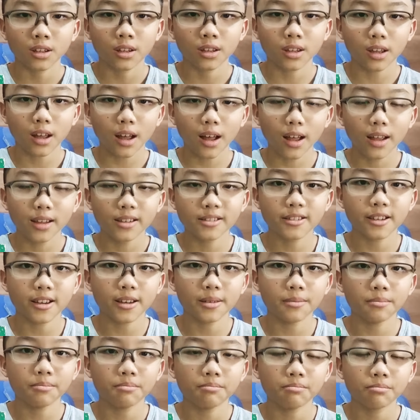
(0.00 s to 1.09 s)
He asked
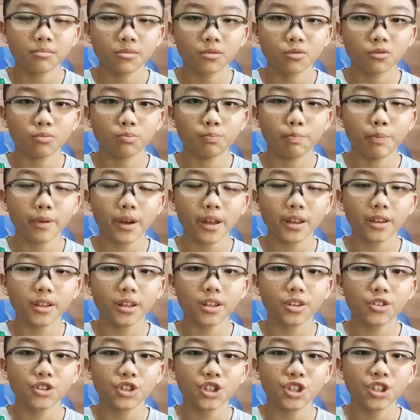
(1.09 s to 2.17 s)
them to
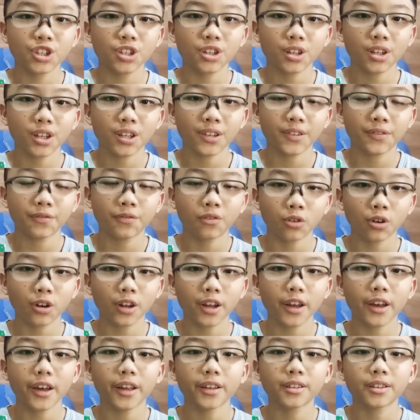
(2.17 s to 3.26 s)
bandage his
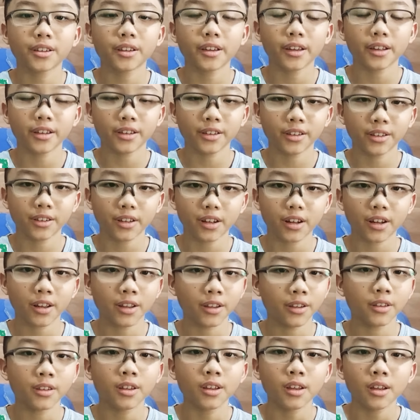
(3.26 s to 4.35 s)
forehead and his
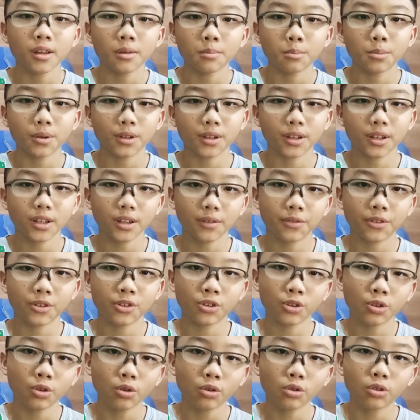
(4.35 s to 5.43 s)
eyes, but leave his
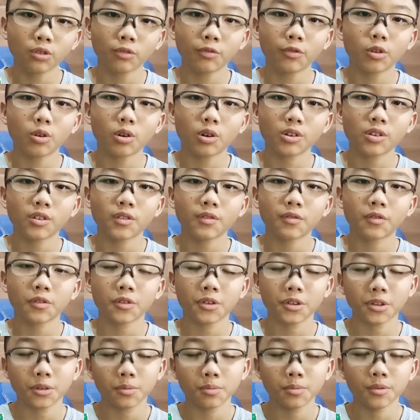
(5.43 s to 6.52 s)
nose, of course, for
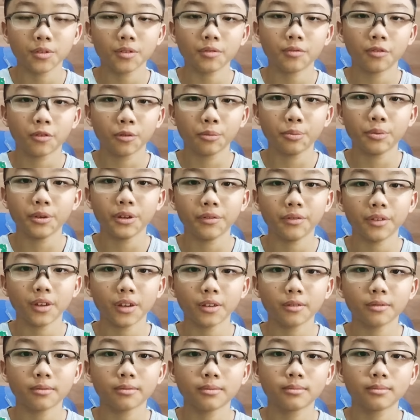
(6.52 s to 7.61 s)
his for breathing.